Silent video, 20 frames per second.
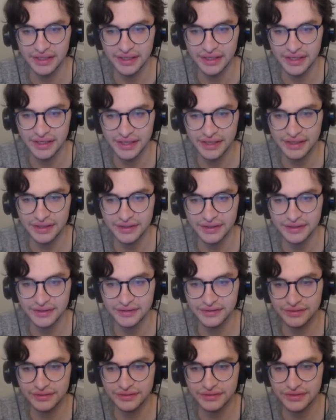
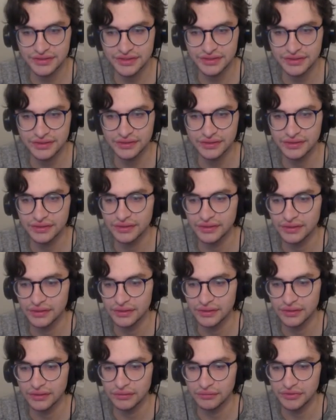and
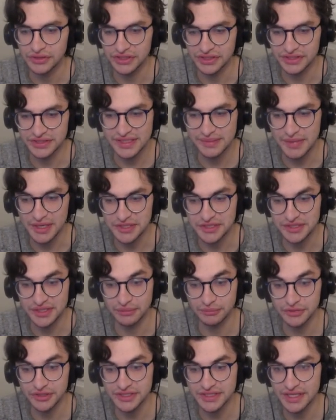which you can say I'm actually
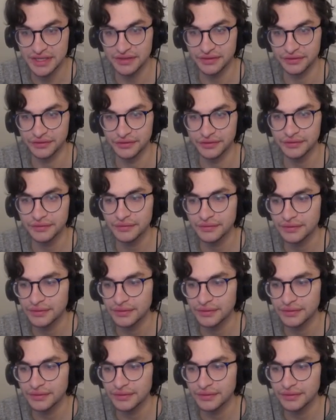number 10 here.